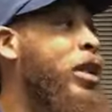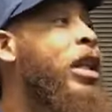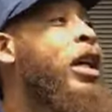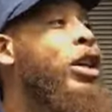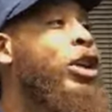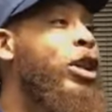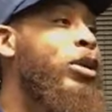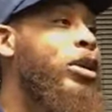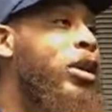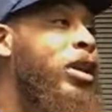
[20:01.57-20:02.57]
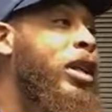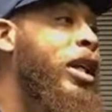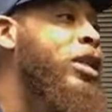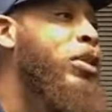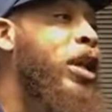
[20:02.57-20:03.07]
to deal with certain
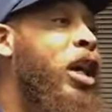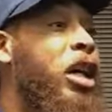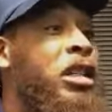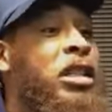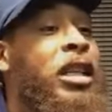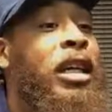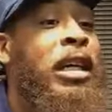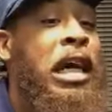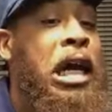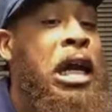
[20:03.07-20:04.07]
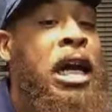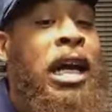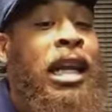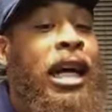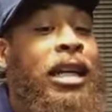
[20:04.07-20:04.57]
things, but understand that
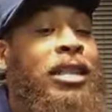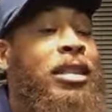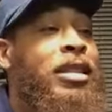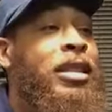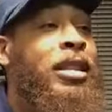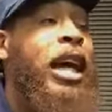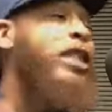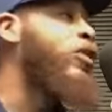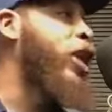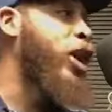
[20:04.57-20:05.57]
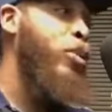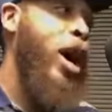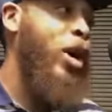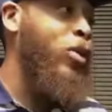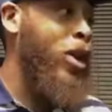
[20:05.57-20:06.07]
like that's very
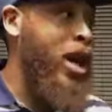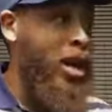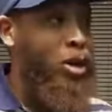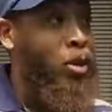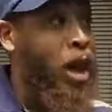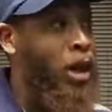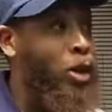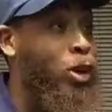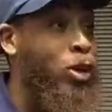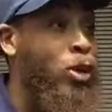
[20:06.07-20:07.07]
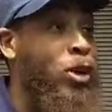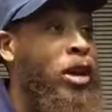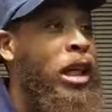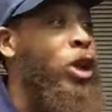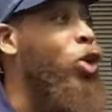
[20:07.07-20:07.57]
powerful to have somebody in your
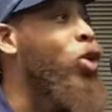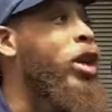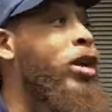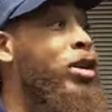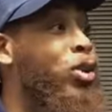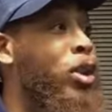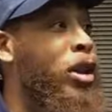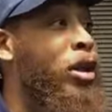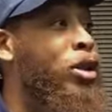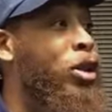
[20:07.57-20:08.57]
corner in career as well. She